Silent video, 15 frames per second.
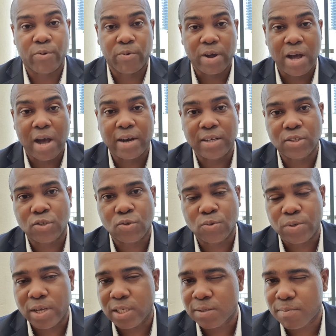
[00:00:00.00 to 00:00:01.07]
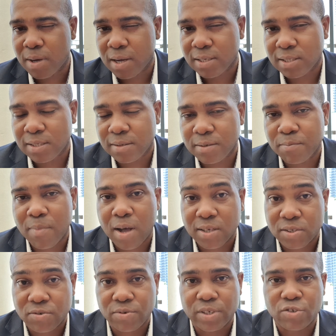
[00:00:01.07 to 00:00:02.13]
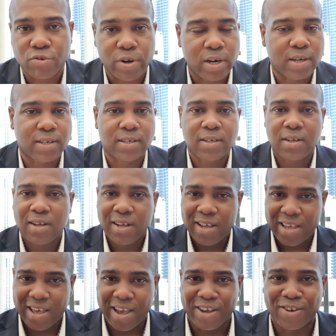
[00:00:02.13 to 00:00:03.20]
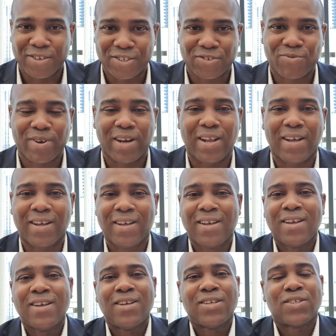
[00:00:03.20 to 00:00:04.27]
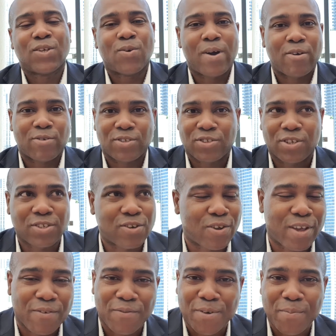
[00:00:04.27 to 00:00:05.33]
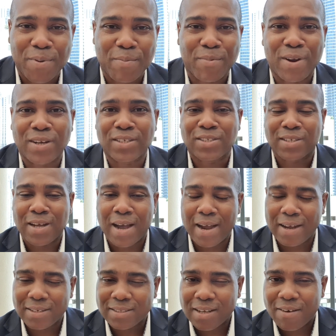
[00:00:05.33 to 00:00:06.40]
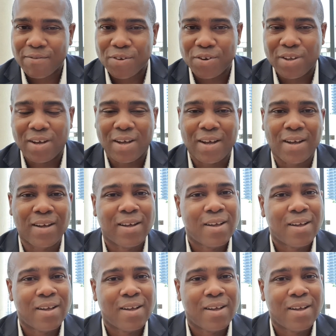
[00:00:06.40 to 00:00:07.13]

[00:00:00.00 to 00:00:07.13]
had a 2 days marketing mastery training here in Australia. So I was just looking for people, and I interviewed her.